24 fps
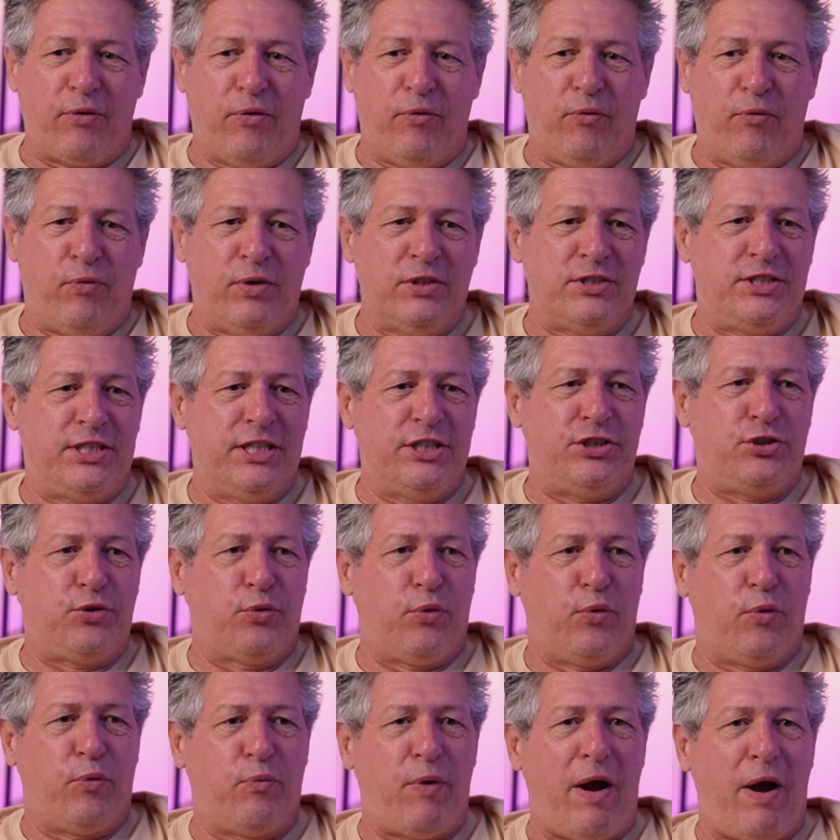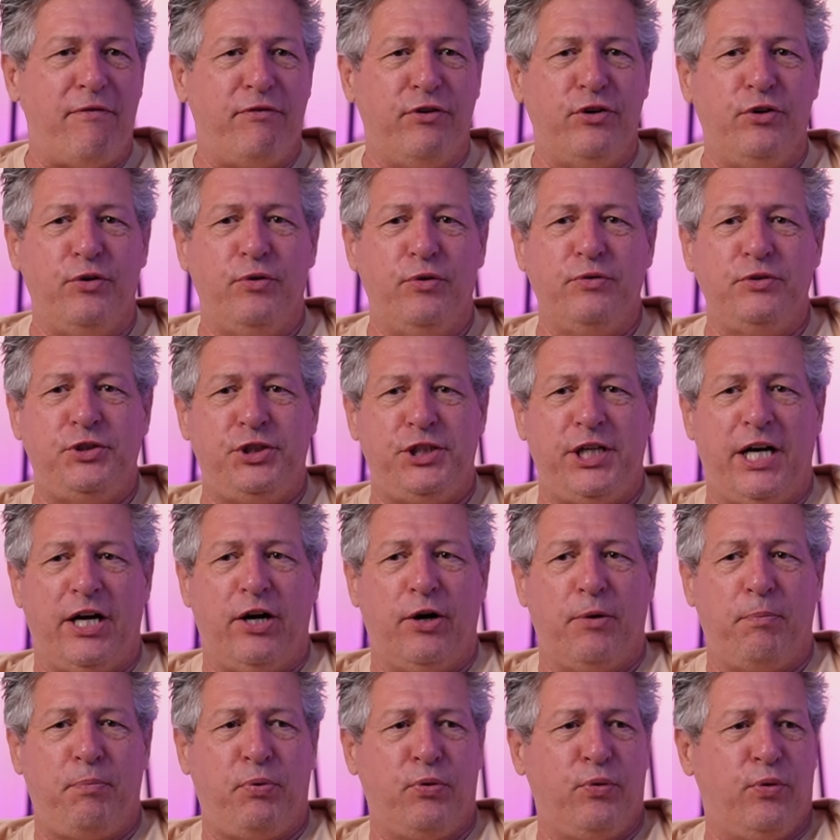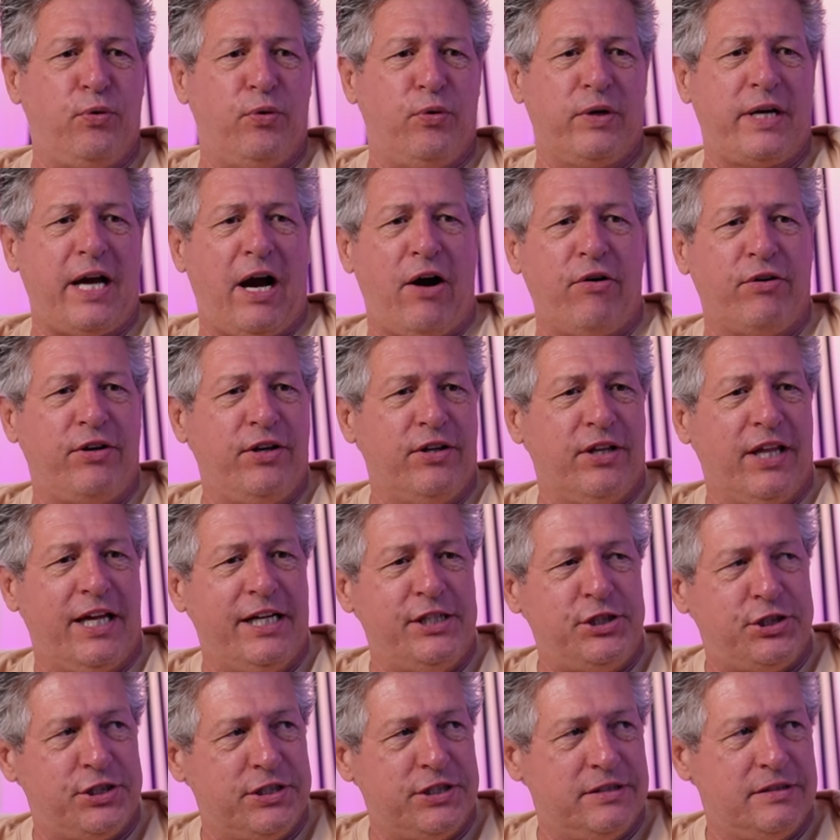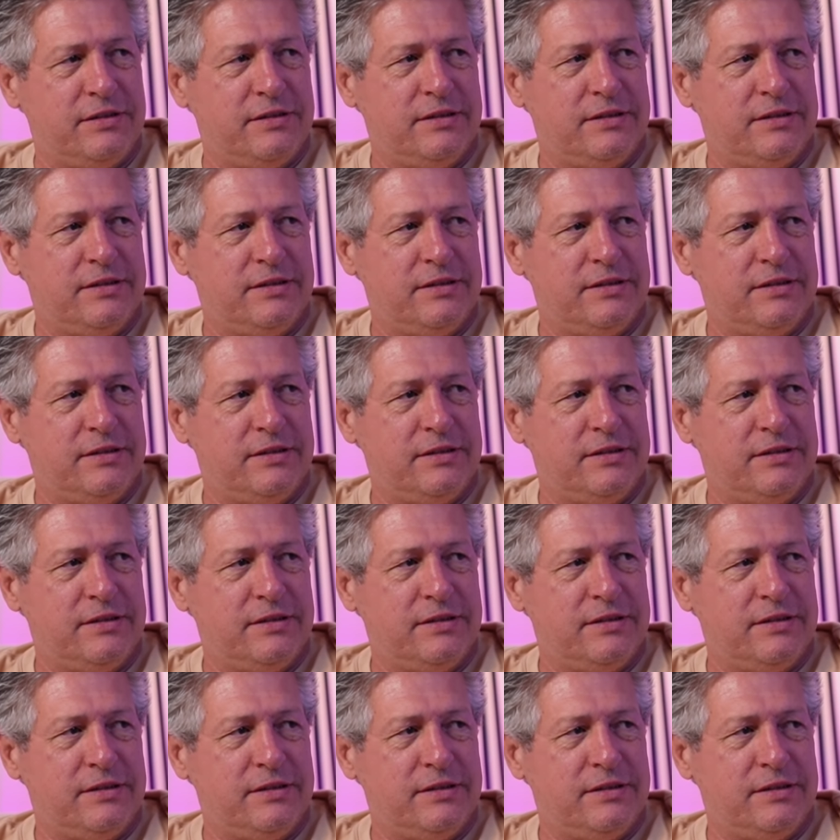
residual revenue share pool calculation,